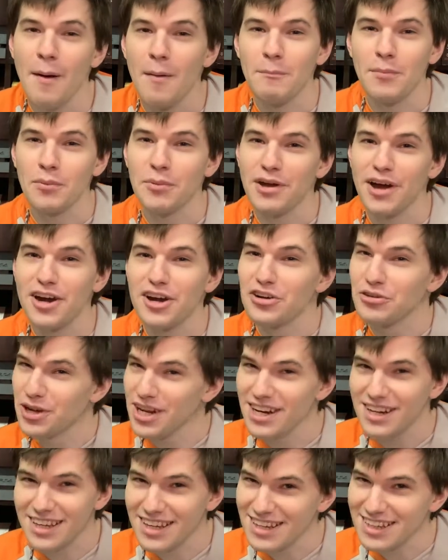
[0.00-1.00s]
but we are
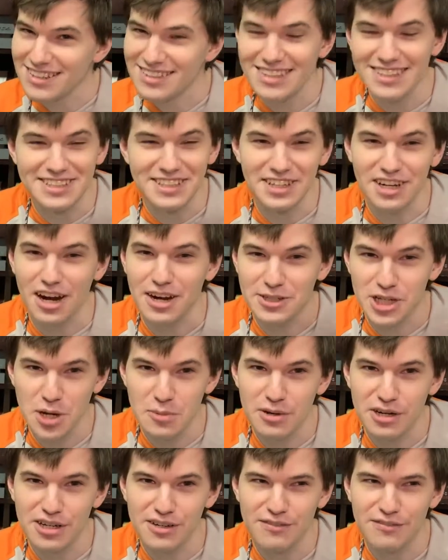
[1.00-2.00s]
reading it during
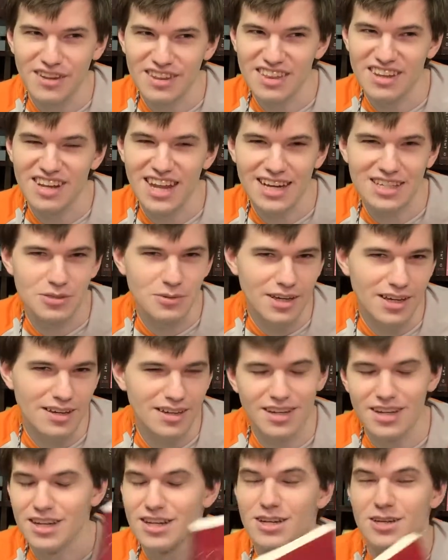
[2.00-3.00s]
October for like the next
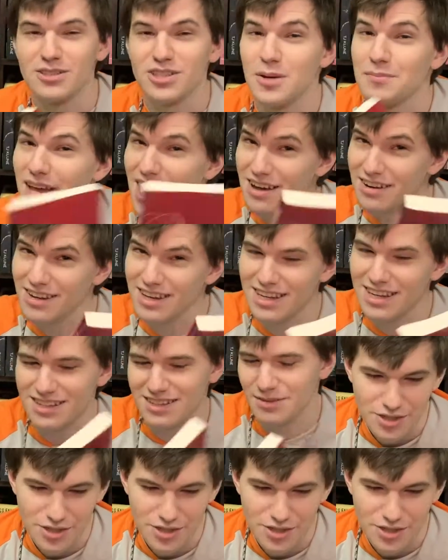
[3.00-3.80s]
week, so I'm counting it.